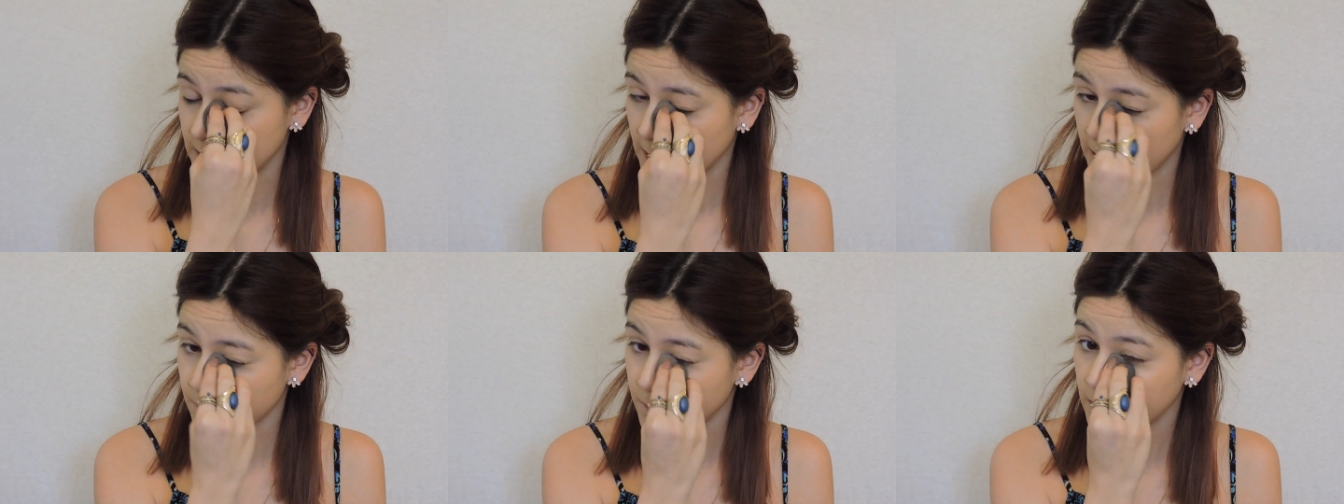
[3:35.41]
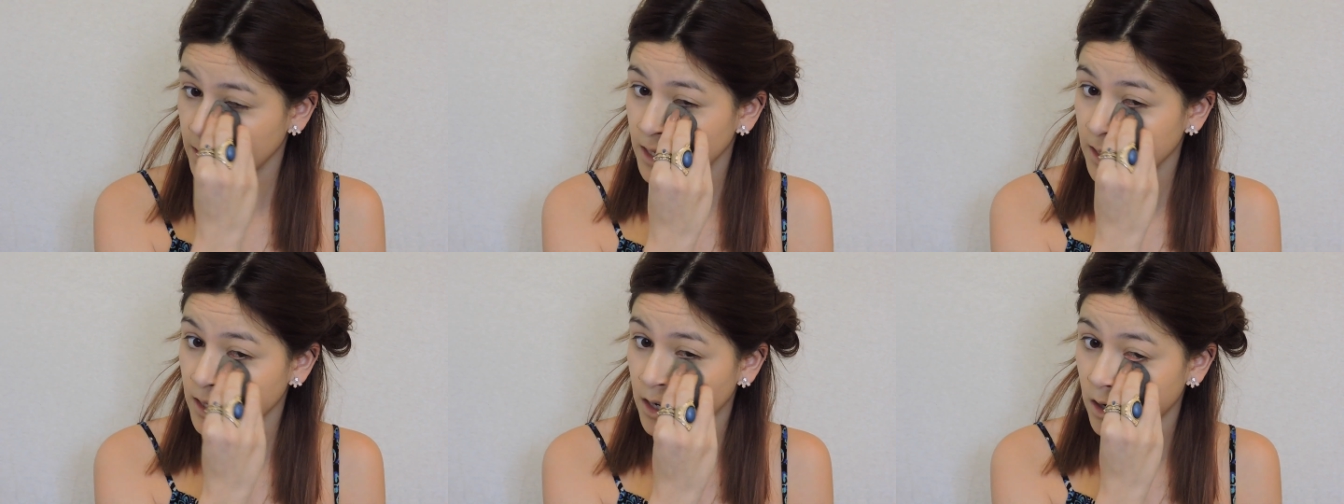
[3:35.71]

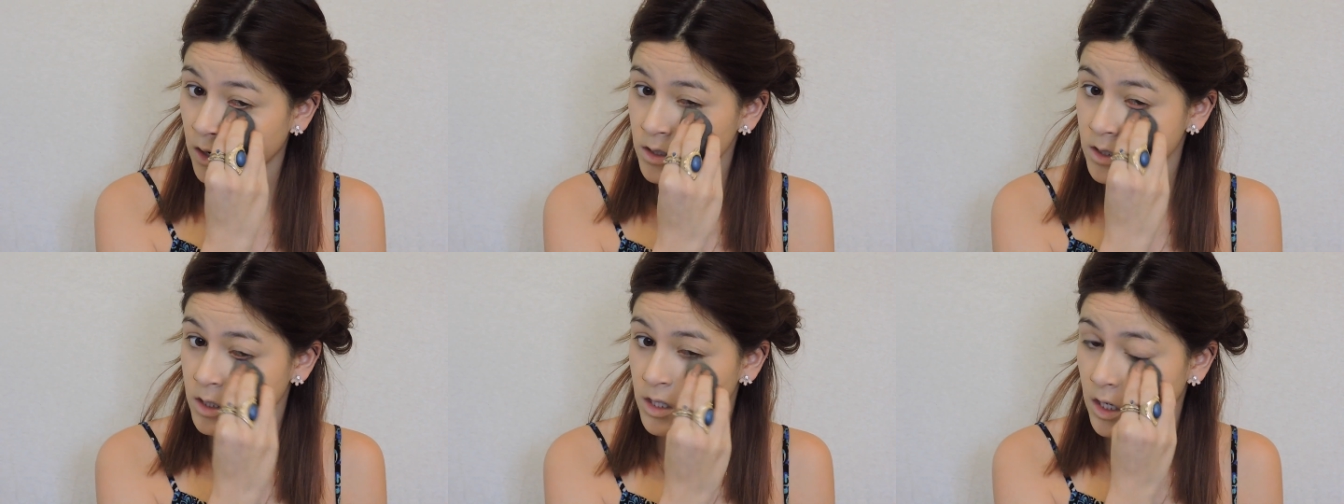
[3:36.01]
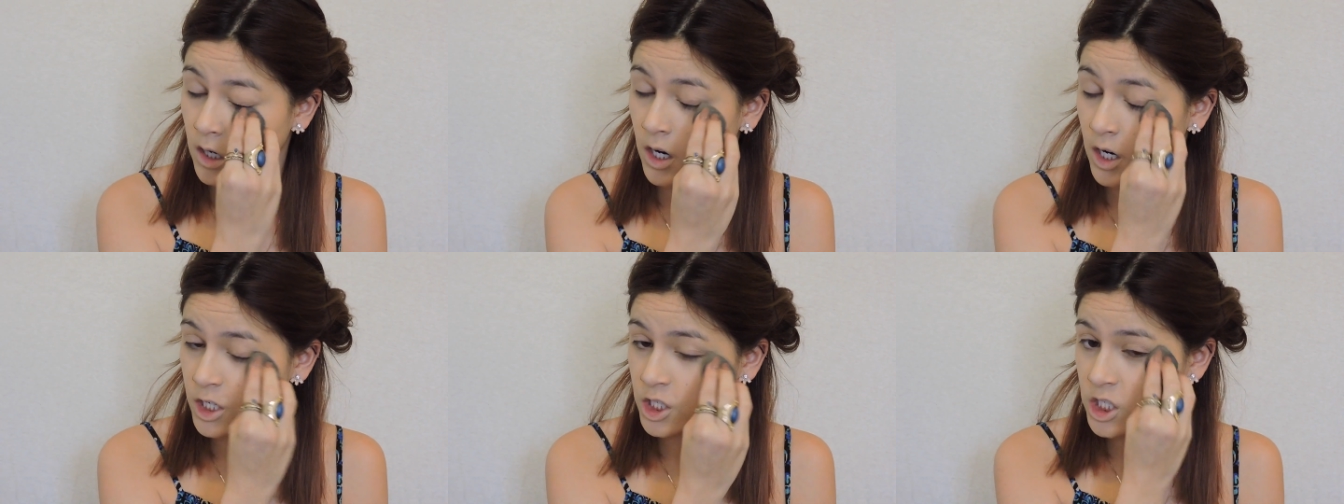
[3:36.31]
dabbing in all of the
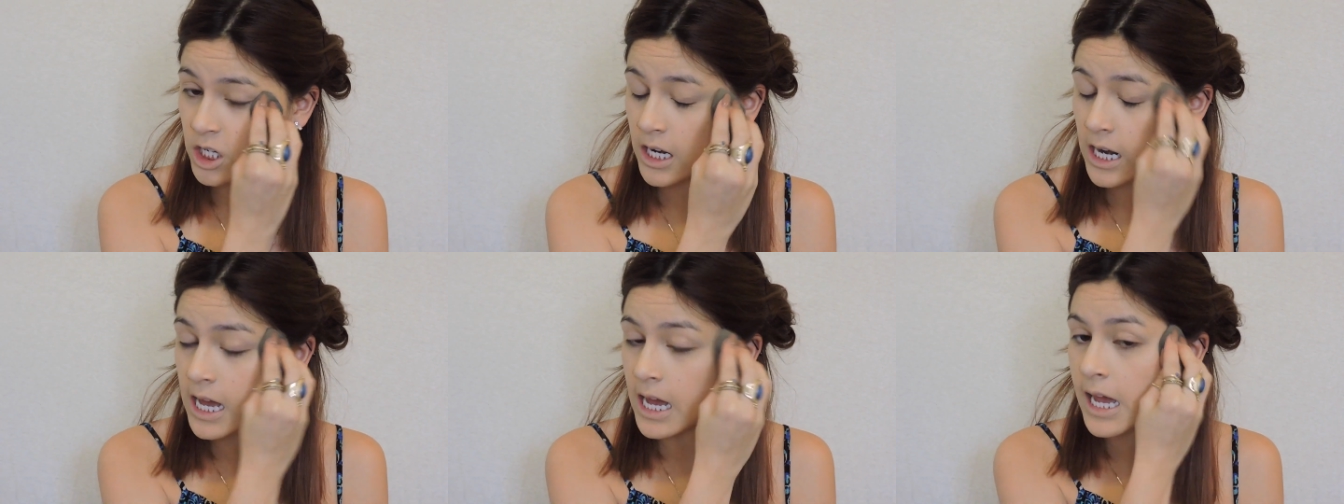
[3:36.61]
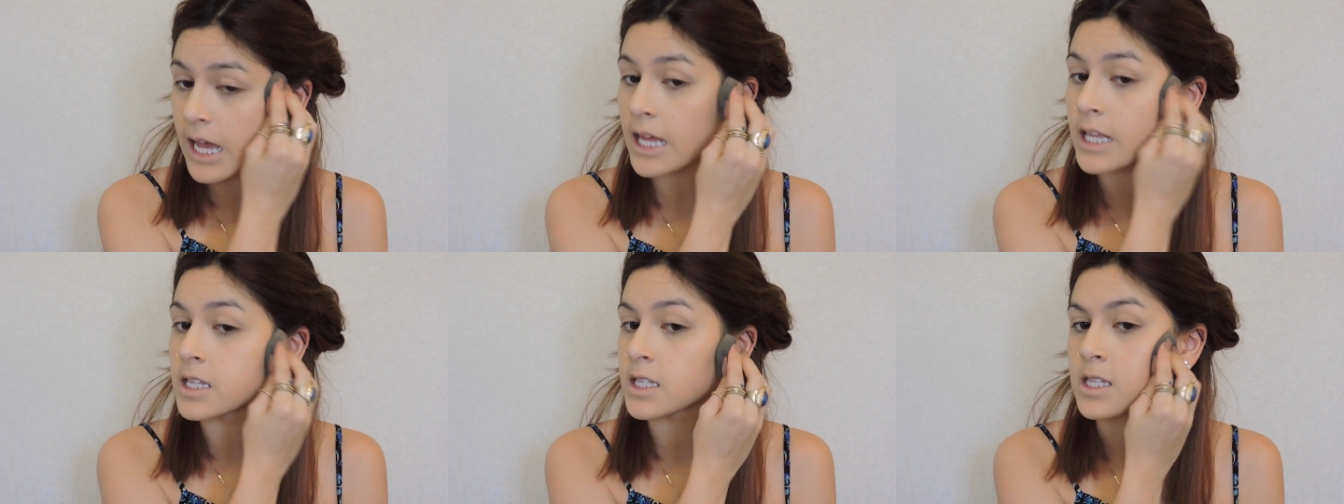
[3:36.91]
harsh
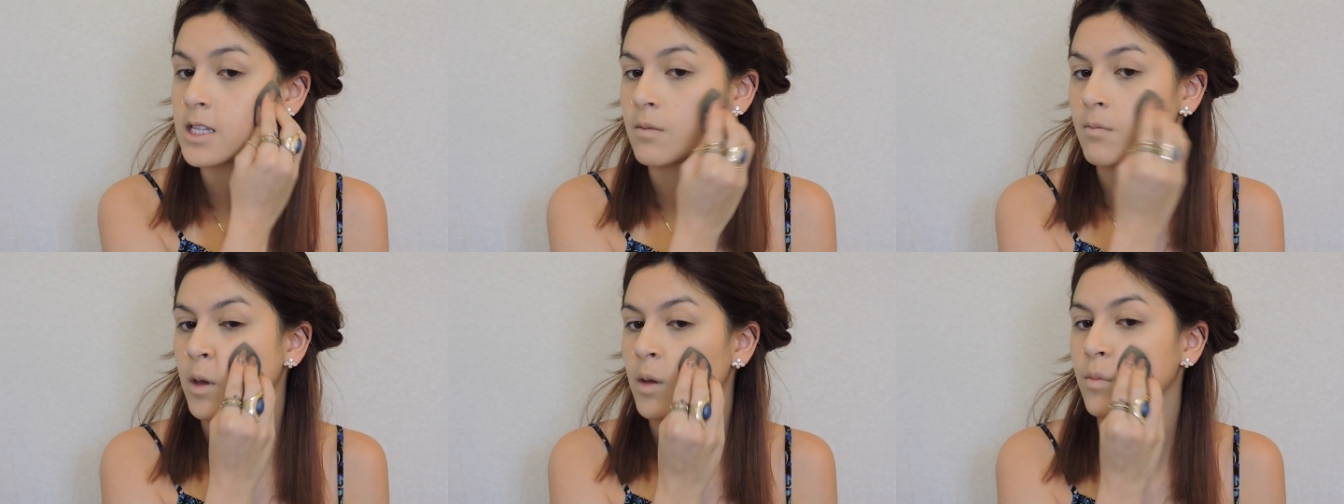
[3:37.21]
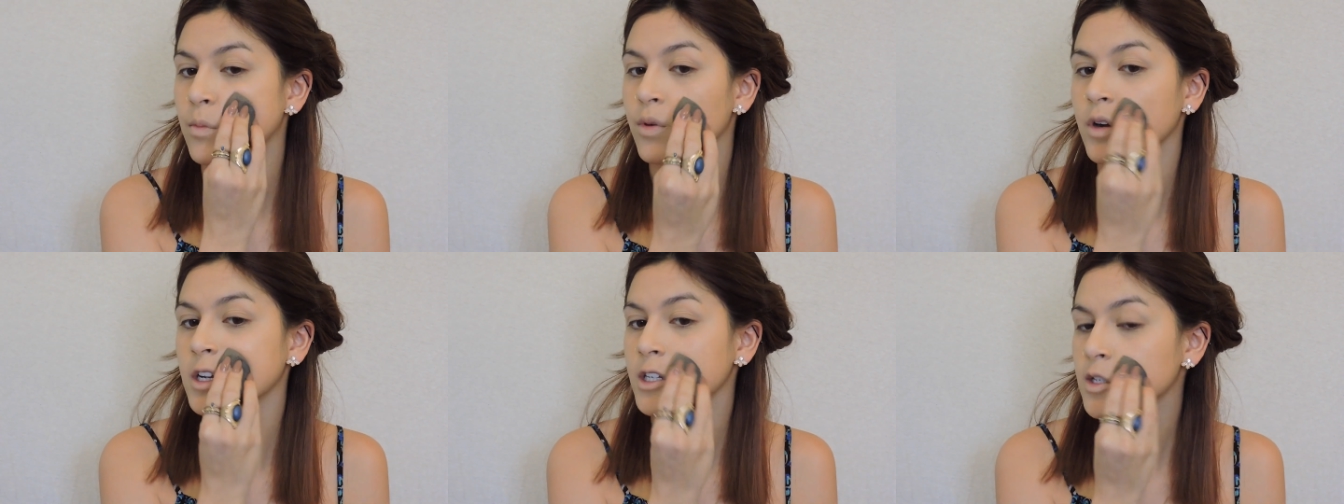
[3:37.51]
lines that my
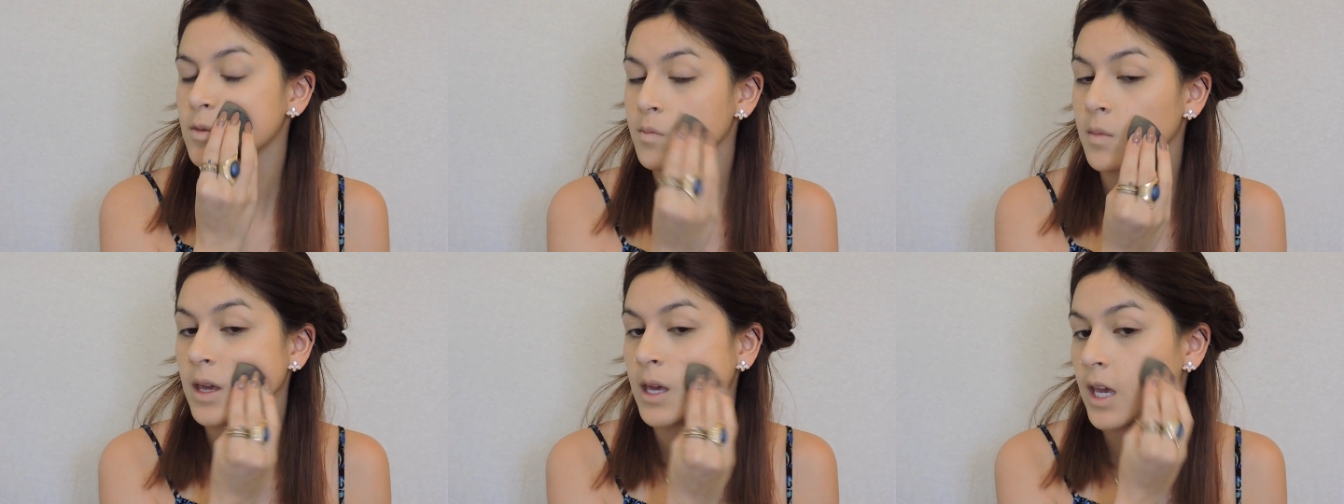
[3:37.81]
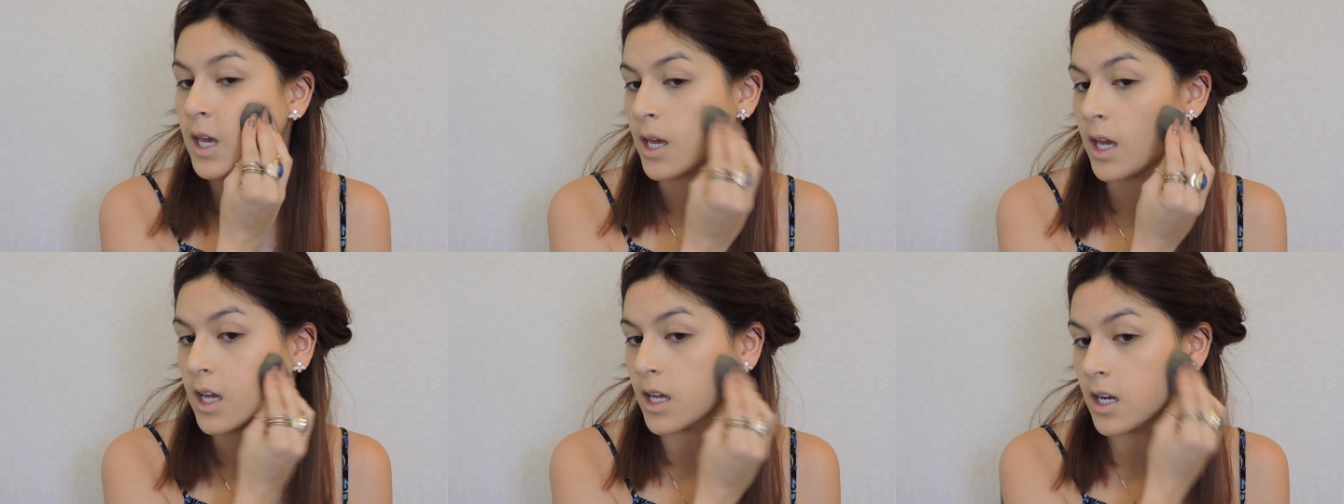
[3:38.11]
brush
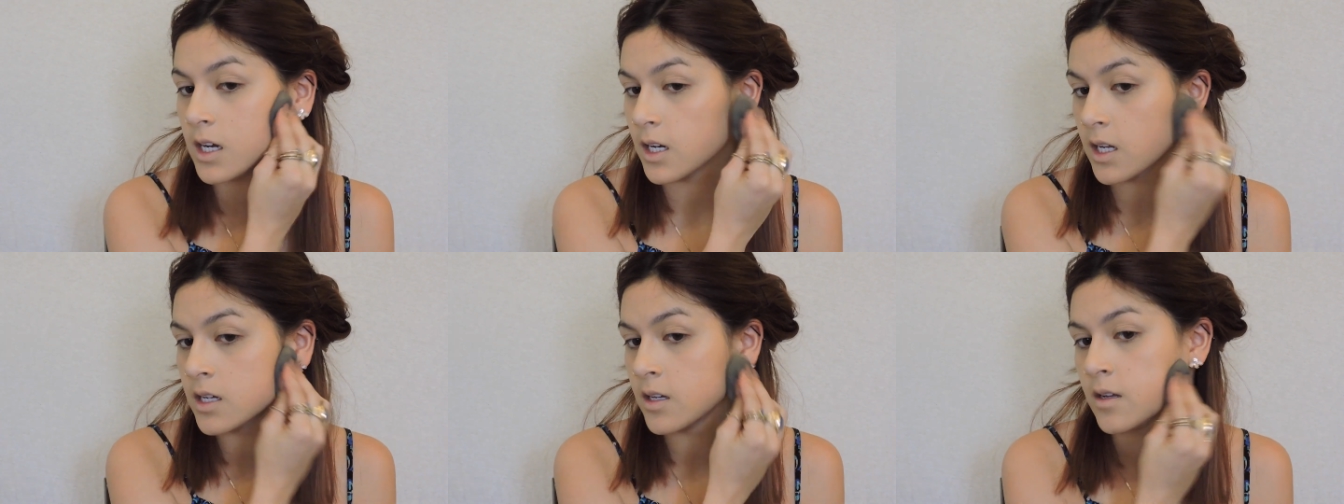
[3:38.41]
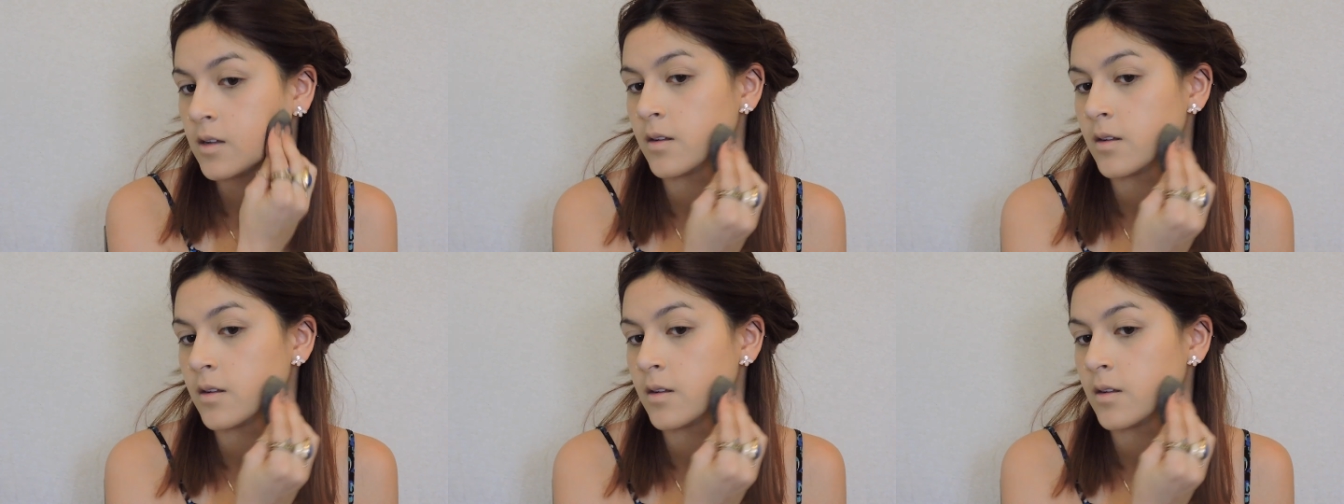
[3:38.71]
made.